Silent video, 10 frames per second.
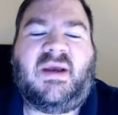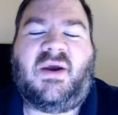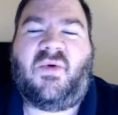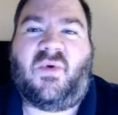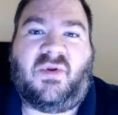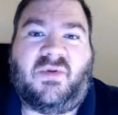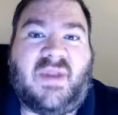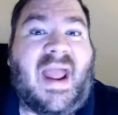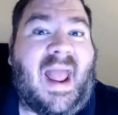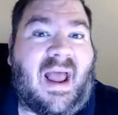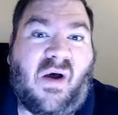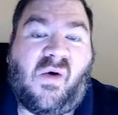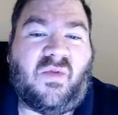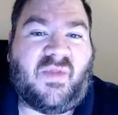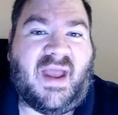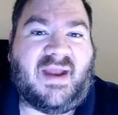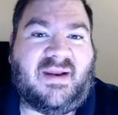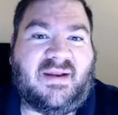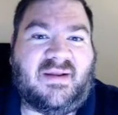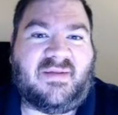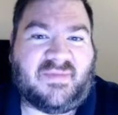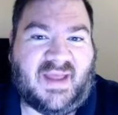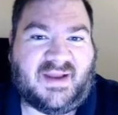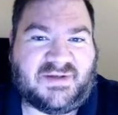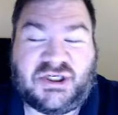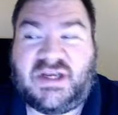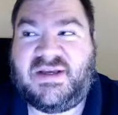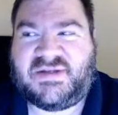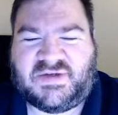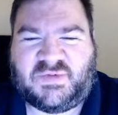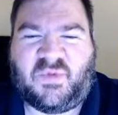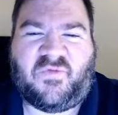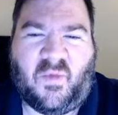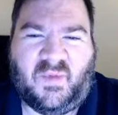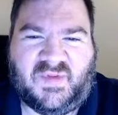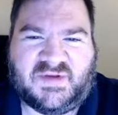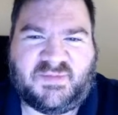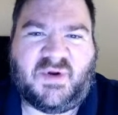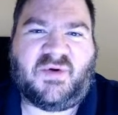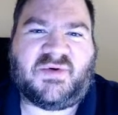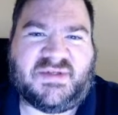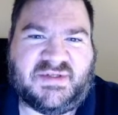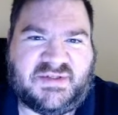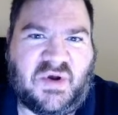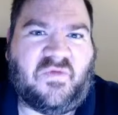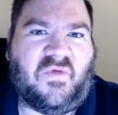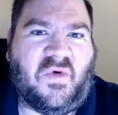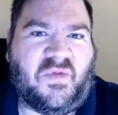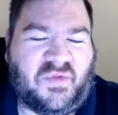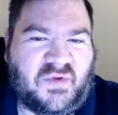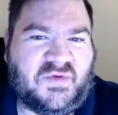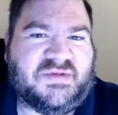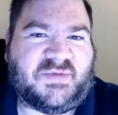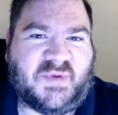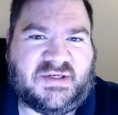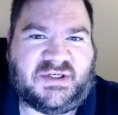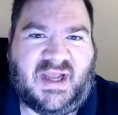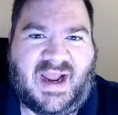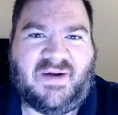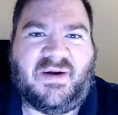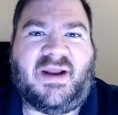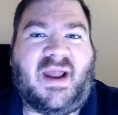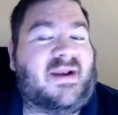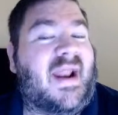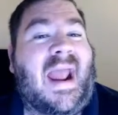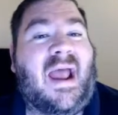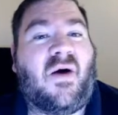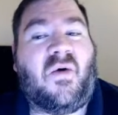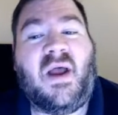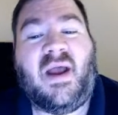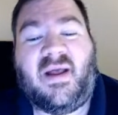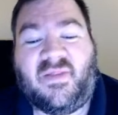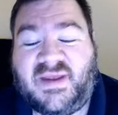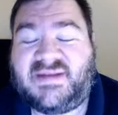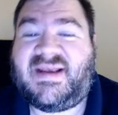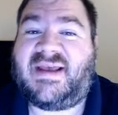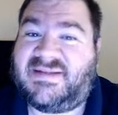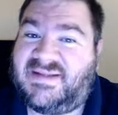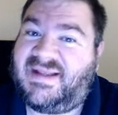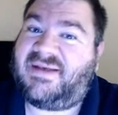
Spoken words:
Well, now that Jesus is performing these miracles and so forth, news is reaching Herod, and now this has now